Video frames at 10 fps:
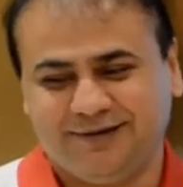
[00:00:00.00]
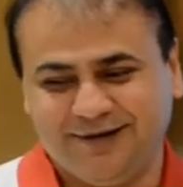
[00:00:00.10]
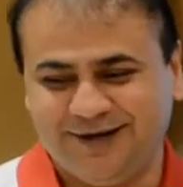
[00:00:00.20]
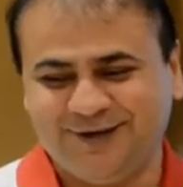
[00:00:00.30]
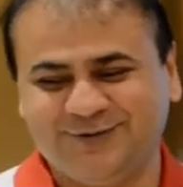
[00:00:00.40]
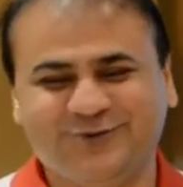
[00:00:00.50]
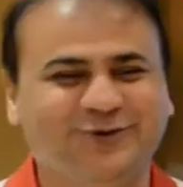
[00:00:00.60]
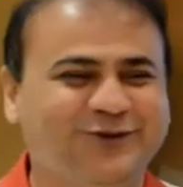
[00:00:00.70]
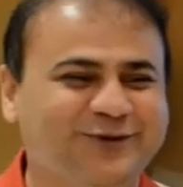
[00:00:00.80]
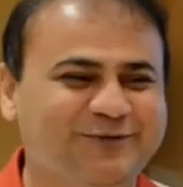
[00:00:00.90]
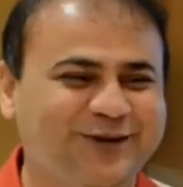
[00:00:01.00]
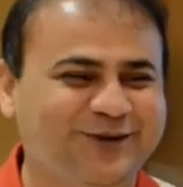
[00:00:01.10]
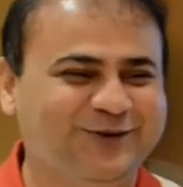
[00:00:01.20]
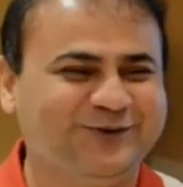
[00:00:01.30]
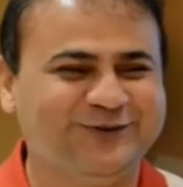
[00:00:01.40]
That is not the
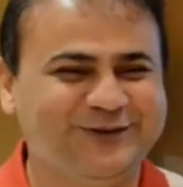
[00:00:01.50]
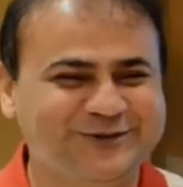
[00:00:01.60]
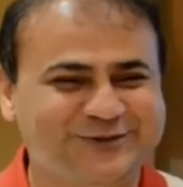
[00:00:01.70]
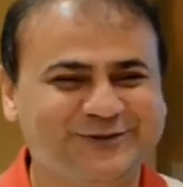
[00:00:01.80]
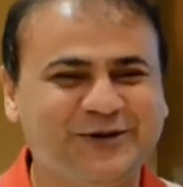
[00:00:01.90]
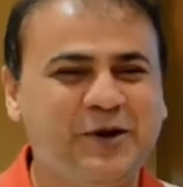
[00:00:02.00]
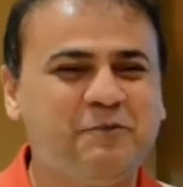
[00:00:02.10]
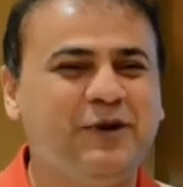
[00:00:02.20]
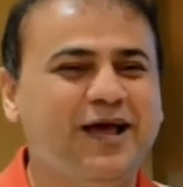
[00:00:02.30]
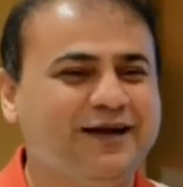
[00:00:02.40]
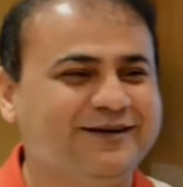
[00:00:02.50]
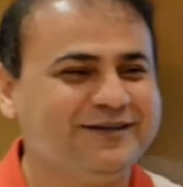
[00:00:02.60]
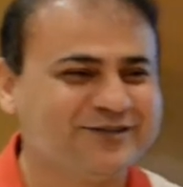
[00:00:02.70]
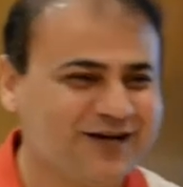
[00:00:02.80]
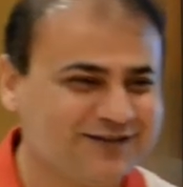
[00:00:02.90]
meaning of this plan,
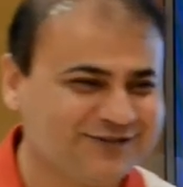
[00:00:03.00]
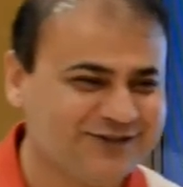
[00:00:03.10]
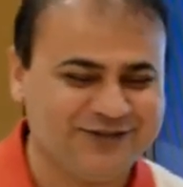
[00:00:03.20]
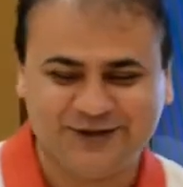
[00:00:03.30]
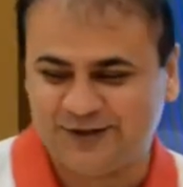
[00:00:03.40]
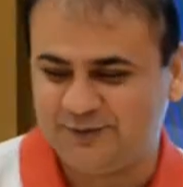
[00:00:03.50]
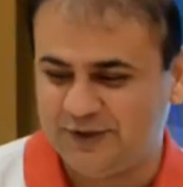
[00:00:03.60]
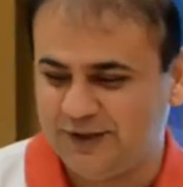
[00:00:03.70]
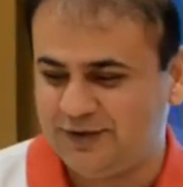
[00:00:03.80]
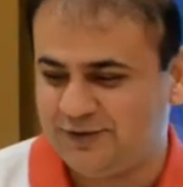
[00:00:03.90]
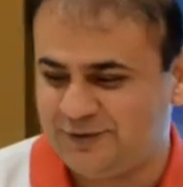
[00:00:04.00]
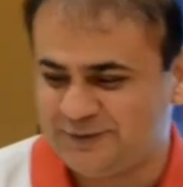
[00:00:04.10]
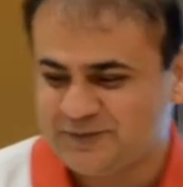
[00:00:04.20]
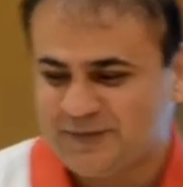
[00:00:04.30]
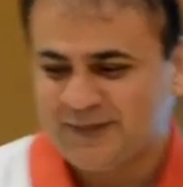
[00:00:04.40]
disaster recovery, you
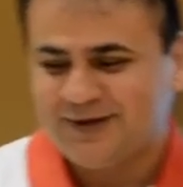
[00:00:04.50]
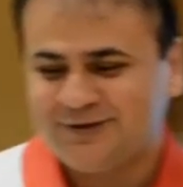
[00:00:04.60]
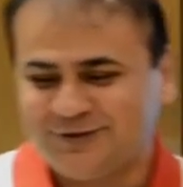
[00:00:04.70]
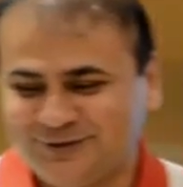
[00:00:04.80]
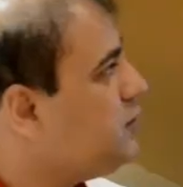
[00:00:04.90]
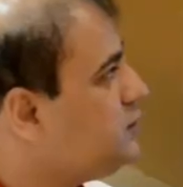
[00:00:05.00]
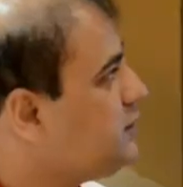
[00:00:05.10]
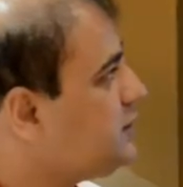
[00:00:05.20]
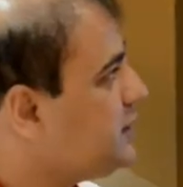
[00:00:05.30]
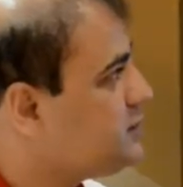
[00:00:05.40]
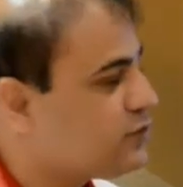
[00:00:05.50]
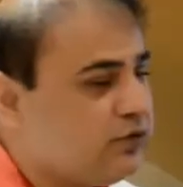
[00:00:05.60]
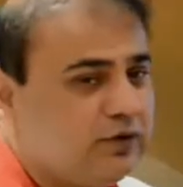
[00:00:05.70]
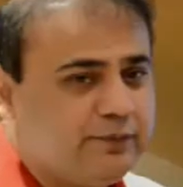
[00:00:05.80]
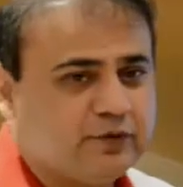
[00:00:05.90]
know. So
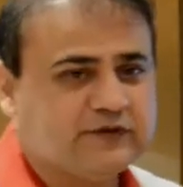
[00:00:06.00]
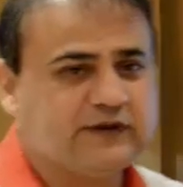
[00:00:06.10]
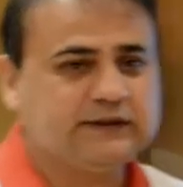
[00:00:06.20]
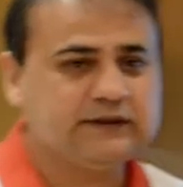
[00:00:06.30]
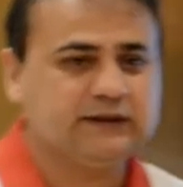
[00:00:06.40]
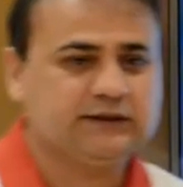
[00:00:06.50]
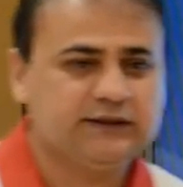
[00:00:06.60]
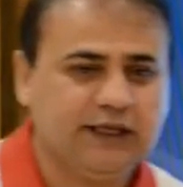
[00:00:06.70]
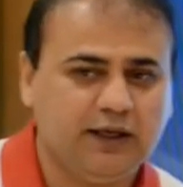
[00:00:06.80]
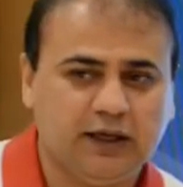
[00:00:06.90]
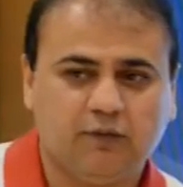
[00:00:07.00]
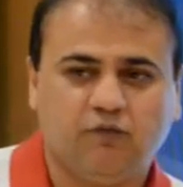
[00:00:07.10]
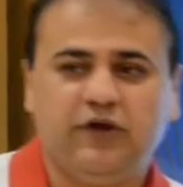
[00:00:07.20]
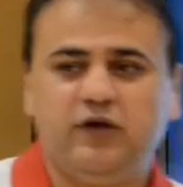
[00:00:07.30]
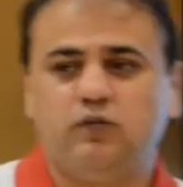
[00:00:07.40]
control processes. See,
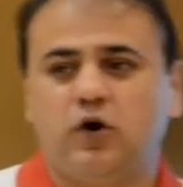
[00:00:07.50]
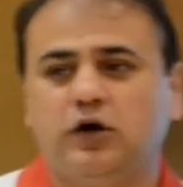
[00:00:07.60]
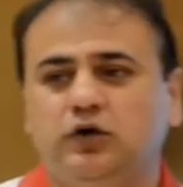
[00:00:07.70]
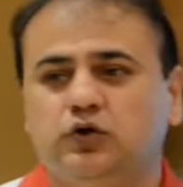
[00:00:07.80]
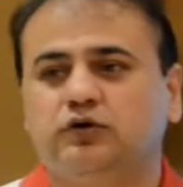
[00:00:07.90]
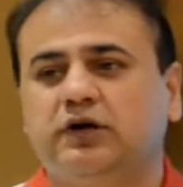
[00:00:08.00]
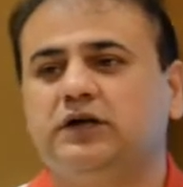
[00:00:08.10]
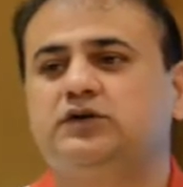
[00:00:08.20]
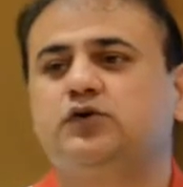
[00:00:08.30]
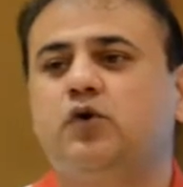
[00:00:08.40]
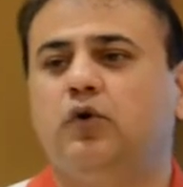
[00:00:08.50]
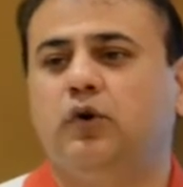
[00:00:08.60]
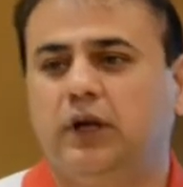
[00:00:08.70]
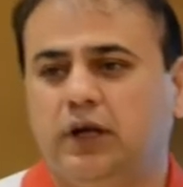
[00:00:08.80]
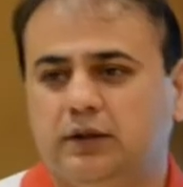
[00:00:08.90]
we want to
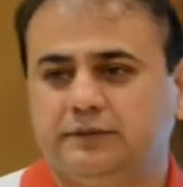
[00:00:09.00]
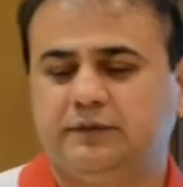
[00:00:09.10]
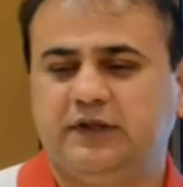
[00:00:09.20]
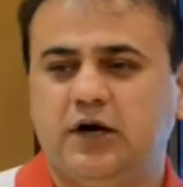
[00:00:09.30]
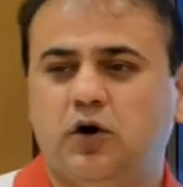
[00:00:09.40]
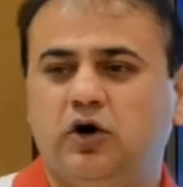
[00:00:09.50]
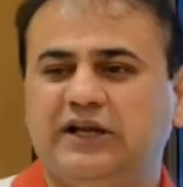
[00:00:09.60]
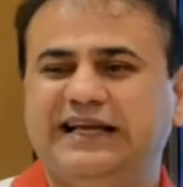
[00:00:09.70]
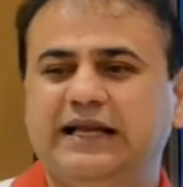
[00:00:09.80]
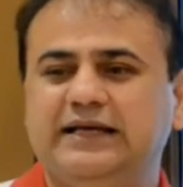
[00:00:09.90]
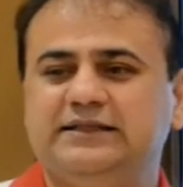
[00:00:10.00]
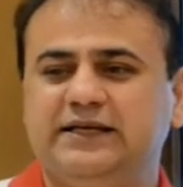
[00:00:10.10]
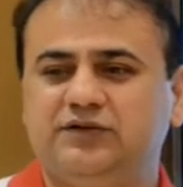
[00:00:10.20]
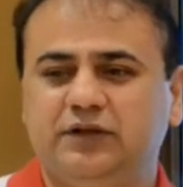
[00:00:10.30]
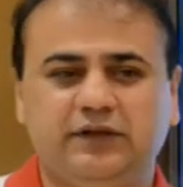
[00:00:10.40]
control the
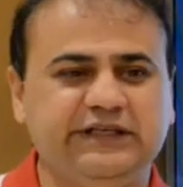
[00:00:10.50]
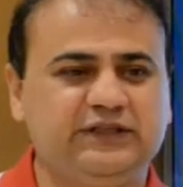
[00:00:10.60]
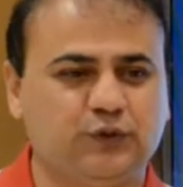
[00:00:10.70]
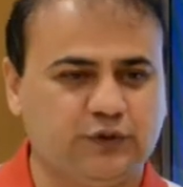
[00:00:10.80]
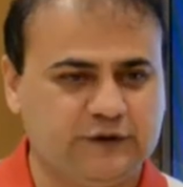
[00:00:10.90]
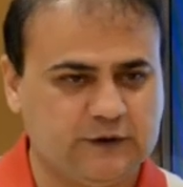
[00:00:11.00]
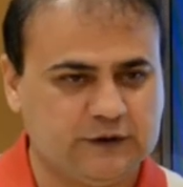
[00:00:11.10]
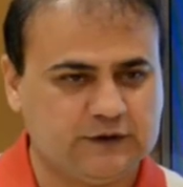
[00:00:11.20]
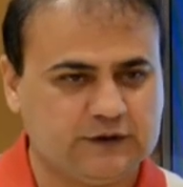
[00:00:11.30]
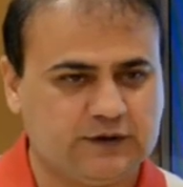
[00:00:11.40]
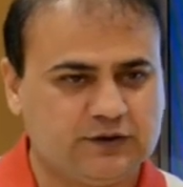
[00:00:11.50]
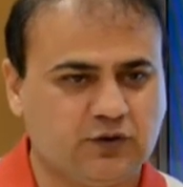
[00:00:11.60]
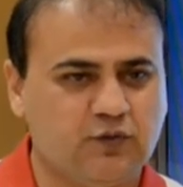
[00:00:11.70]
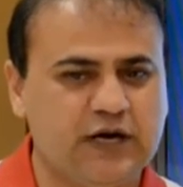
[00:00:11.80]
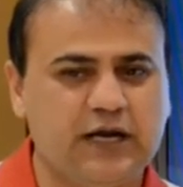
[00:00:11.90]
organization resources.
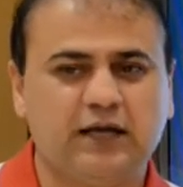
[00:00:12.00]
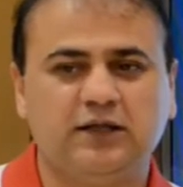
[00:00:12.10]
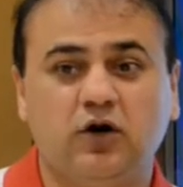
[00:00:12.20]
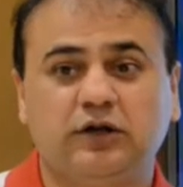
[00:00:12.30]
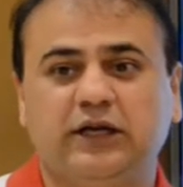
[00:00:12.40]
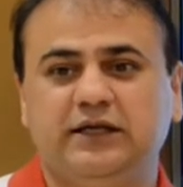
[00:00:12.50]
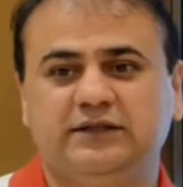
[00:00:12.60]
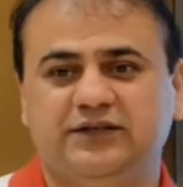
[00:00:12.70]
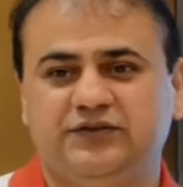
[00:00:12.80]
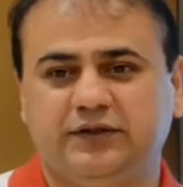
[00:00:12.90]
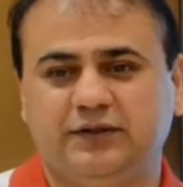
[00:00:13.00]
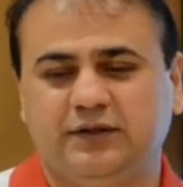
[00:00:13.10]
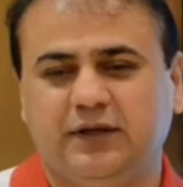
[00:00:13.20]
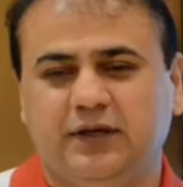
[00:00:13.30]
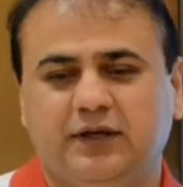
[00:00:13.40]
So what are the organization
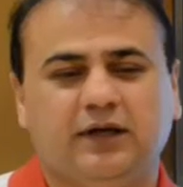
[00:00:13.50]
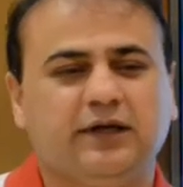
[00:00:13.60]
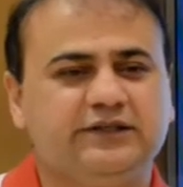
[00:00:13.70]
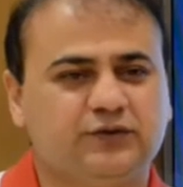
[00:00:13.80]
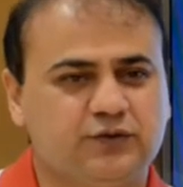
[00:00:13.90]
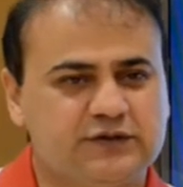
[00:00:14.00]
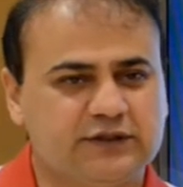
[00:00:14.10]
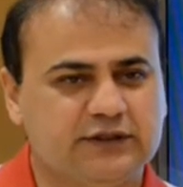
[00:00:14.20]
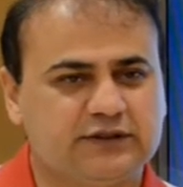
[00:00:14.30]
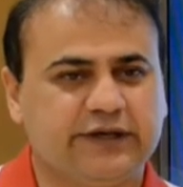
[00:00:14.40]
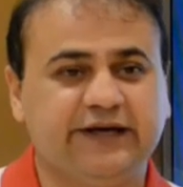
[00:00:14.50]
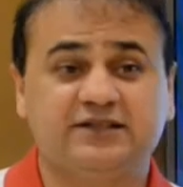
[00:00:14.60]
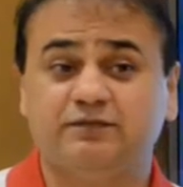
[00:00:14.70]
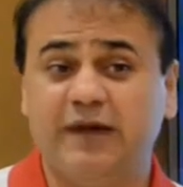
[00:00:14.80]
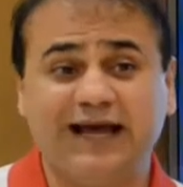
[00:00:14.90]
resources?
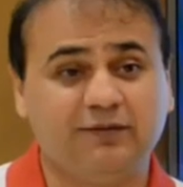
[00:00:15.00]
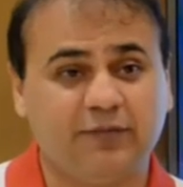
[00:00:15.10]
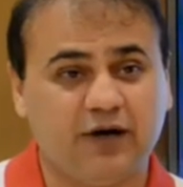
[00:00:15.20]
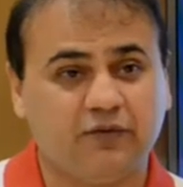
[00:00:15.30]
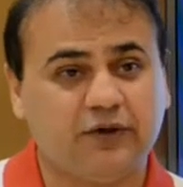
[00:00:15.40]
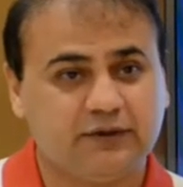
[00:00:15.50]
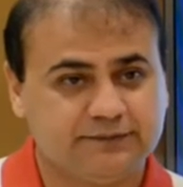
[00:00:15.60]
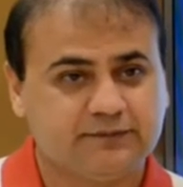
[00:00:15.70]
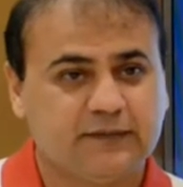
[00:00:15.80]
It's manpower.